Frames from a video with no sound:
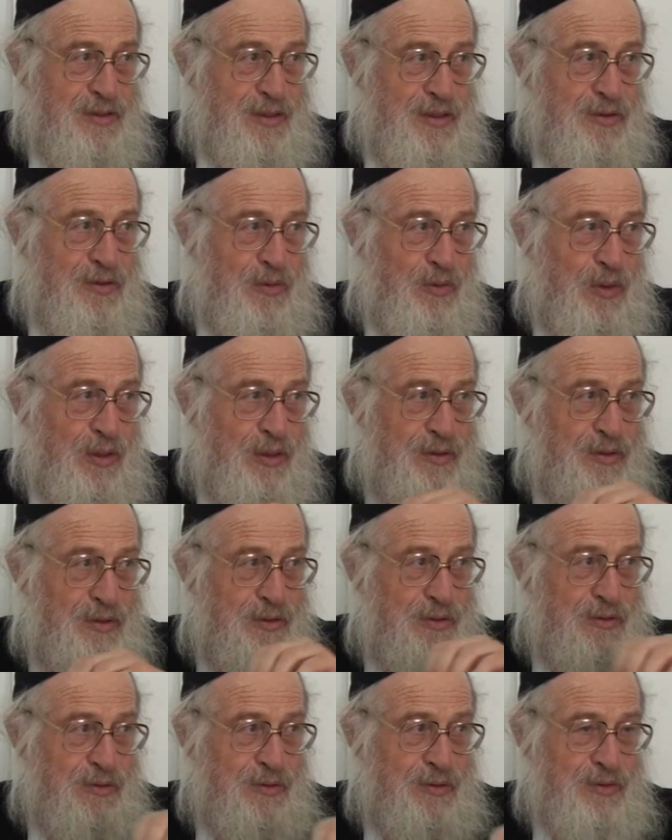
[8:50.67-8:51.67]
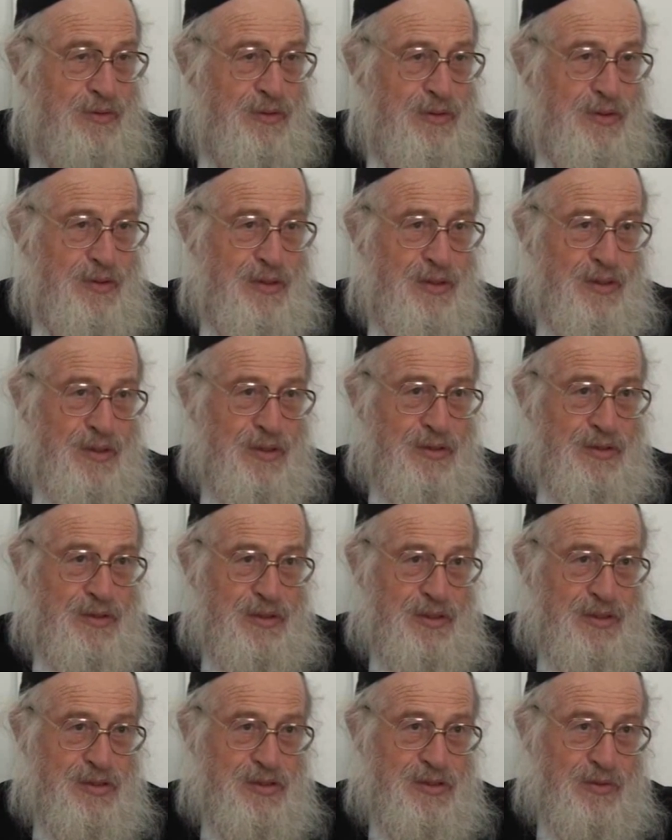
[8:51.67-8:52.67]
They don't want to
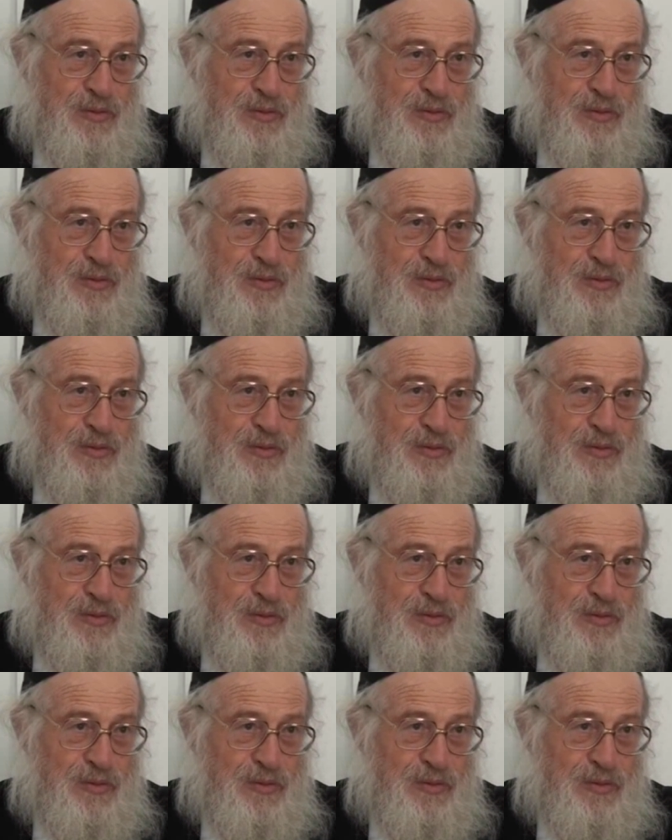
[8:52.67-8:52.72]
teach